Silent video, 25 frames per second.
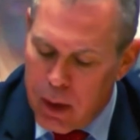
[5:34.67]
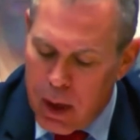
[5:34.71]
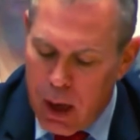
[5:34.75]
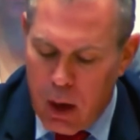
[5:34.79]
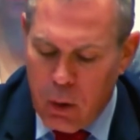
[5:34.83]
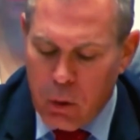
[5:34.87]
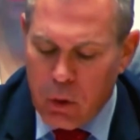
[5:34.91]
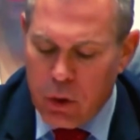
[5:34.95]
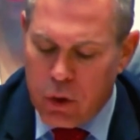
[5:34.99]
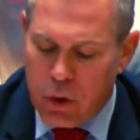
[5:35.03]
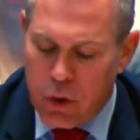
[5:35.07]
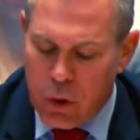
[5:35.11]

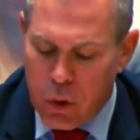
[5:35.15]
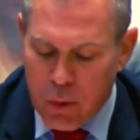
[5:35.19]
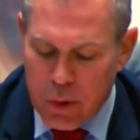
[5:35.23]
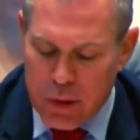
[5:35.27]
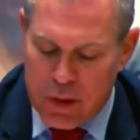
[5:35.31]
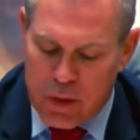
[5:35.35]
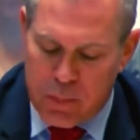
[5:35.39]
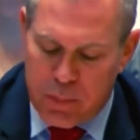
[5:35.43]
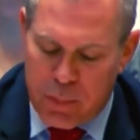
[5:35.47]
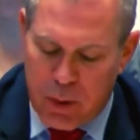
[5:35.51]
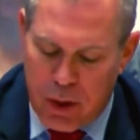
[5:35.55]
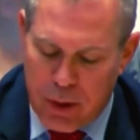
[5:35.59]
How would you
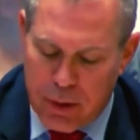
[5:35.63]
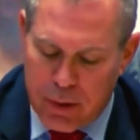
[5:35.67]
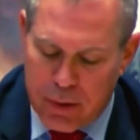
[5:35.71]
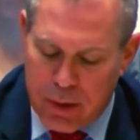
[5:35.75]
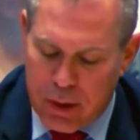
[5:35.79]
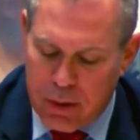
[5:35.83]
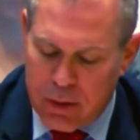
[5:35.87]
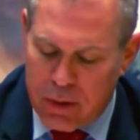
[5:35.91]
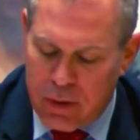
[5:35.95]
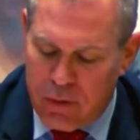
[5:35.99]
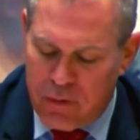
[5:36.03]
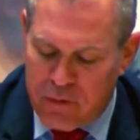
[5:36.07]

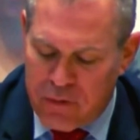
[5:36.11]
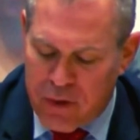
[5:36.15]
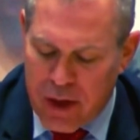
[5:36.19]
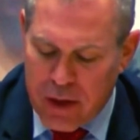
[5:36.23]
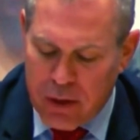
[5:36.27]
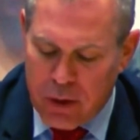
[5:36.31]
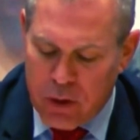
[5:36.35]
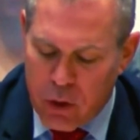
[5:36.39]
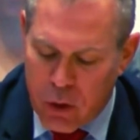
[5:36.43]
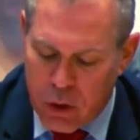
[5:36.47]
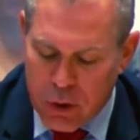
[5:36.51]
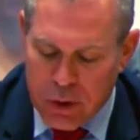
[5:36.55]
respond and
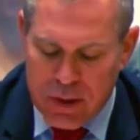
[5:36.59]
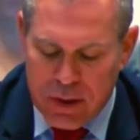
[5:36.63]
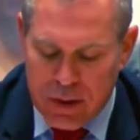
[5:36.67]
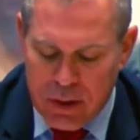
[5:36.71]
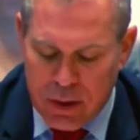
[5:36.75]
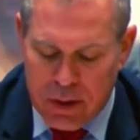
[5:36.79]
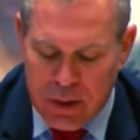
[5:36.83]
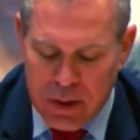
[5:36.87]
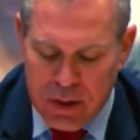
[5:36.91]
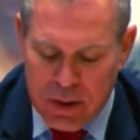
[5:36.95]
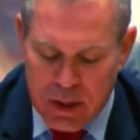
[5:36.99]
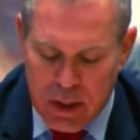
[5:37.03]
defend your
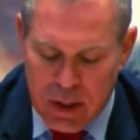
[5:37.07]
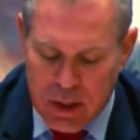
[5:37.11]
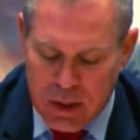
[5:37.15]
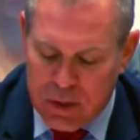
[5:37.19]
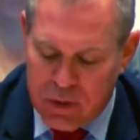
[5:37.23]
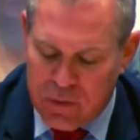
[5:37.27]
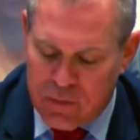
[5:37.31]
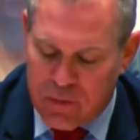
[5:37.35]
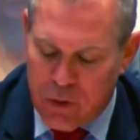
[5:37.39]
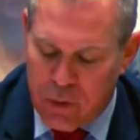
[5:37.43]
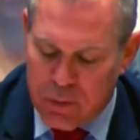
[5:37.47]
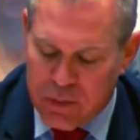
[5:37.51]

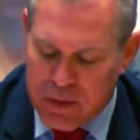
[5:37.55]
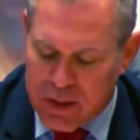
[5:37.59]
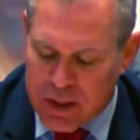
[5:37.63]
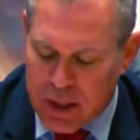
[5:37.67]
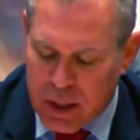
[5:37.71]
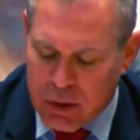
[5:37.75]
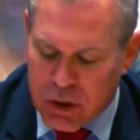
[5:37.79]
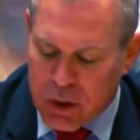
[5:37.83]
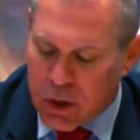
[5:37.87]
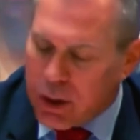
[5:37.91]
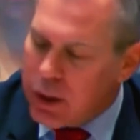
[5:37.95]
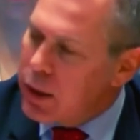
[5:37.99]
citizens from
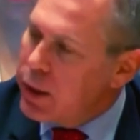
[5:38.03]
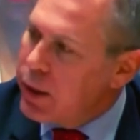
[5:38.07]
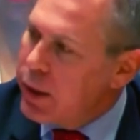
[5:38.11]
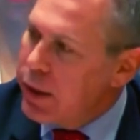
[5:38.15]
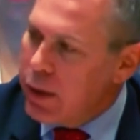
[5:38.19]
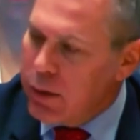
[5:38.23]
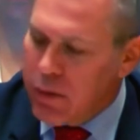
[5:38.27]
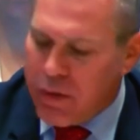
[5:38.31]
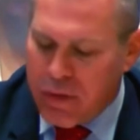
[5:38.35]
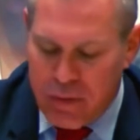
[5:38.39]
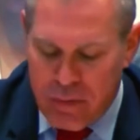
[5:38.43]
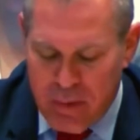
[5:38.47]
such a
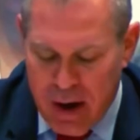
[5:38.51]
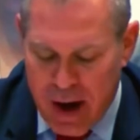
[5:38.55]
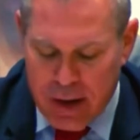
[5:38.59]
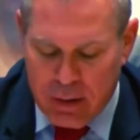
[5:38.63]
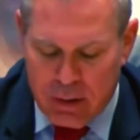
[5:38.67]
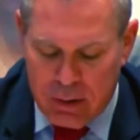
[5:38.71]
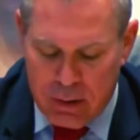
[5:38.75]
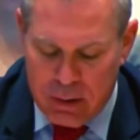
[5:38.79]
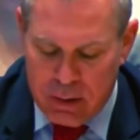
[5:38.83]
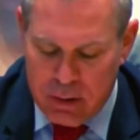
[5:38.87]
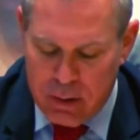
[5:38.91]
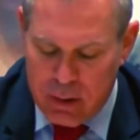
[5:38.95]
clear
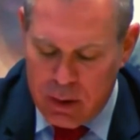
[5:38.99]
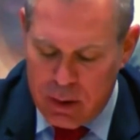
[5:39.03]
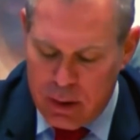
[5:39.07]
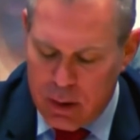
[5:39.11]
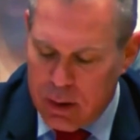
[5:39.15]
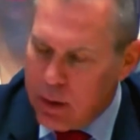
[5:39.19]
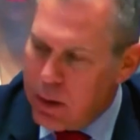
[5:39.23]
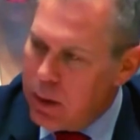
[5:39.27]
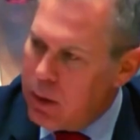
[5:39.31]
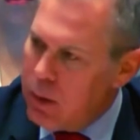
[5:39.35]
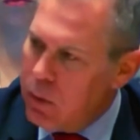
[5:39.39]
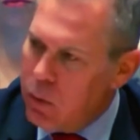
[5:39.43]
threat
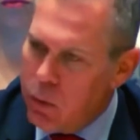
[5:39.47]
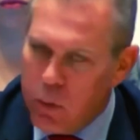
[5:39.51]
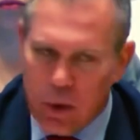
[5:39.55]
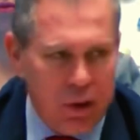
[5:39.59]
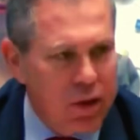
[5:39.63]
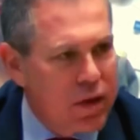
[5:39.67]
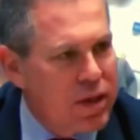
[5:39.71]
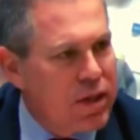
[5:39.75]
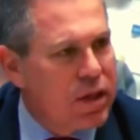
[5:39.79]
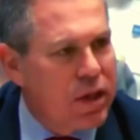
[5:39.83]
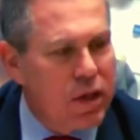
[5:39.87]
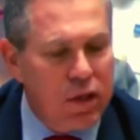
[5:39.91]

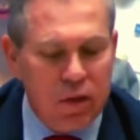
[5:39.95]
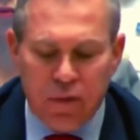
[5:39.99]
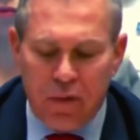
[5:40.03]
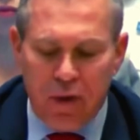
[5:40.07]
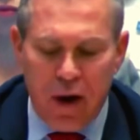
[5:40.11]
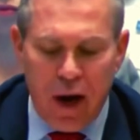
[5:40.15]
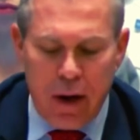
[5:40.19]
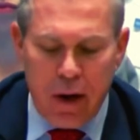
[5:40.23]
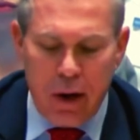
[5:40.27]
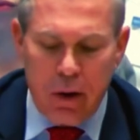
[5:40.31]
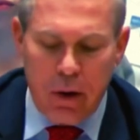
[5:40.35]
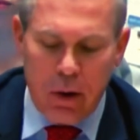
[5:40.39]
with a
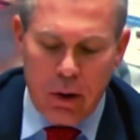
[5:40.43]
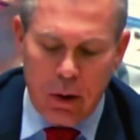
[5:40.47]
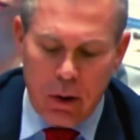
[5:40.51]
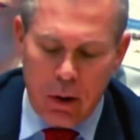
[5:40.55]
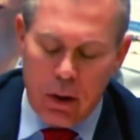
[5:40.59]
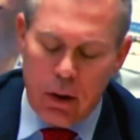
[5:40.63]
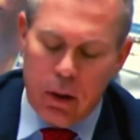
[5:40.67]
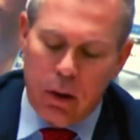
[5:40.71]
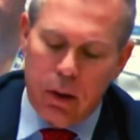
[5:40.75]
ceasefire?